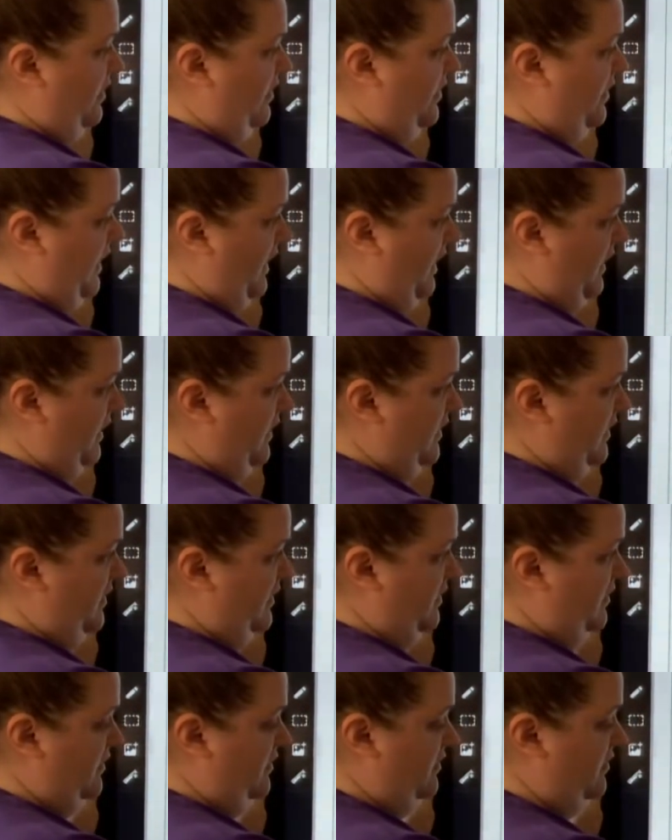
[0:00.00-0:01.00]

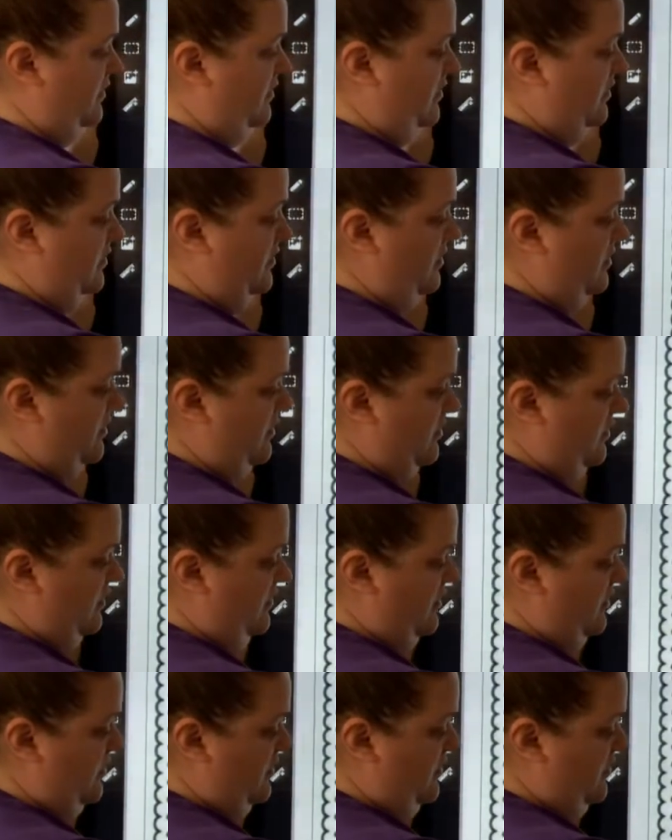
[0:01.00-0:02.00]
than
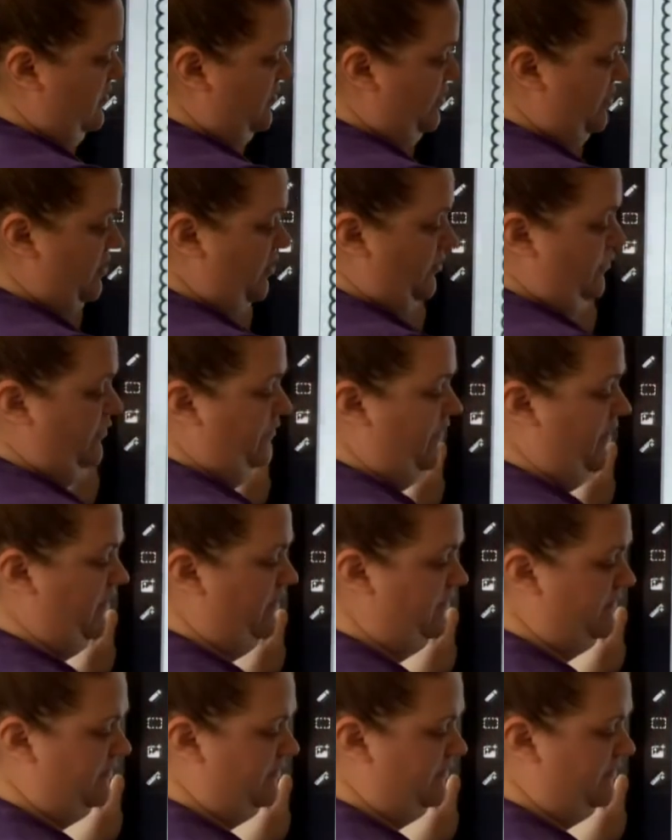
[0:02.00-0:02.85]
2/5.